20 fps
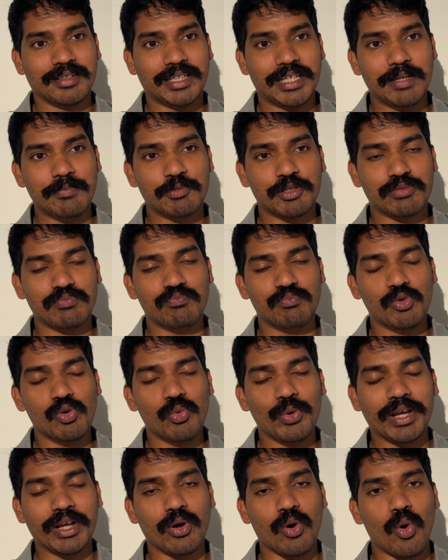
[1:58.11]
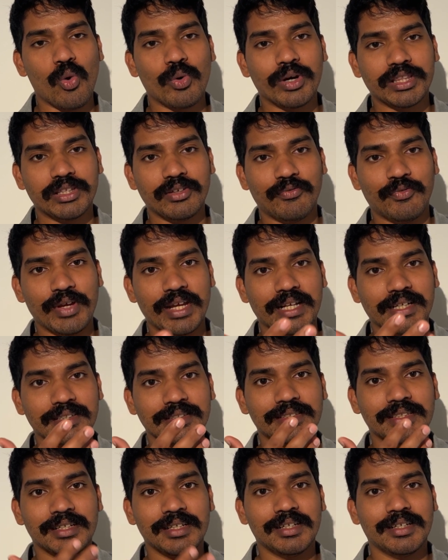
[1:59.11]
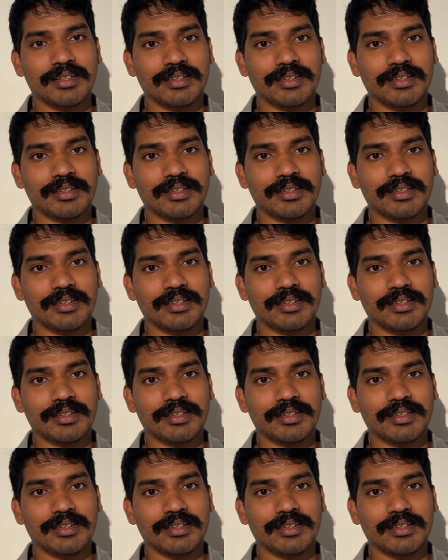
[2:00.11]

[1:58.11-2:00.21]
keeps moving over the wings,